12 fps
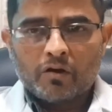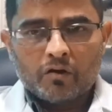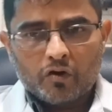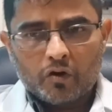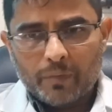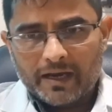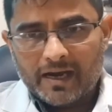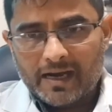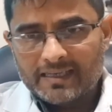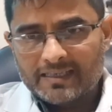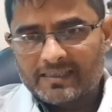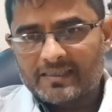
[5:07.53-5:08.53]
Goodbye,
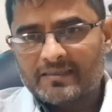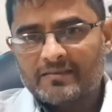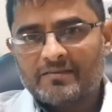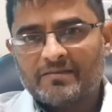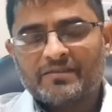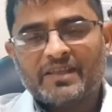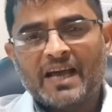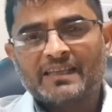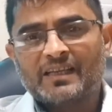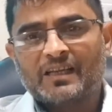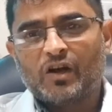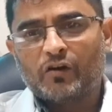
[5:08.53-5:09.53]
guys.
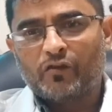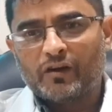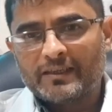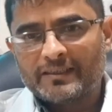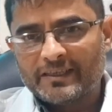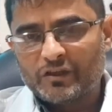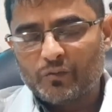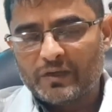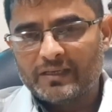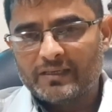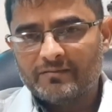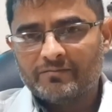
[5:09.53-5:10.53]
Thanks a lot for listening to
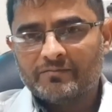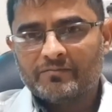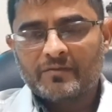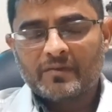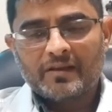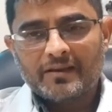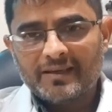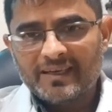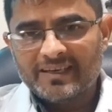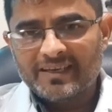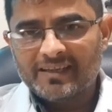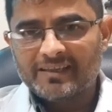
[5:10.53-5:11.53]
me.
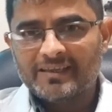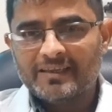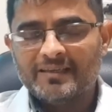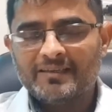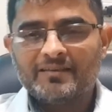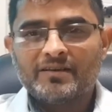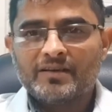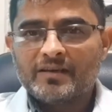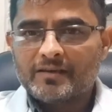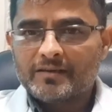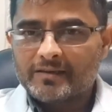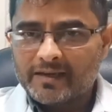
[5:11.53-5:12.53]
Eat healthy,
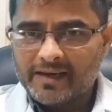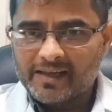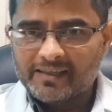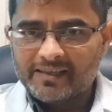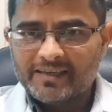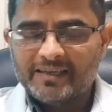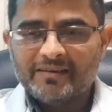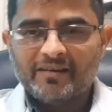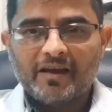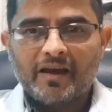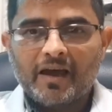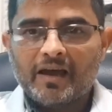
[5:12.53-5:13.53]
stay healthy,
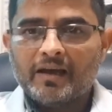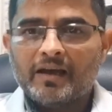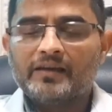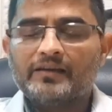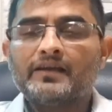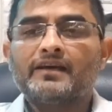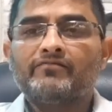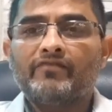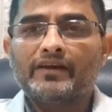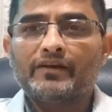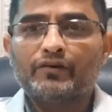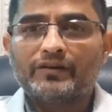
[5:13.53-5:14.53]
and take
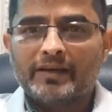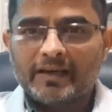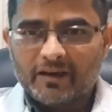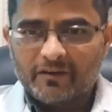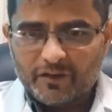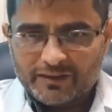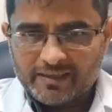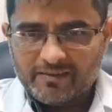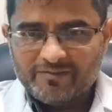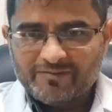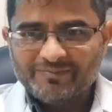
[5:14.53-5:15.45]
very good care of yourself.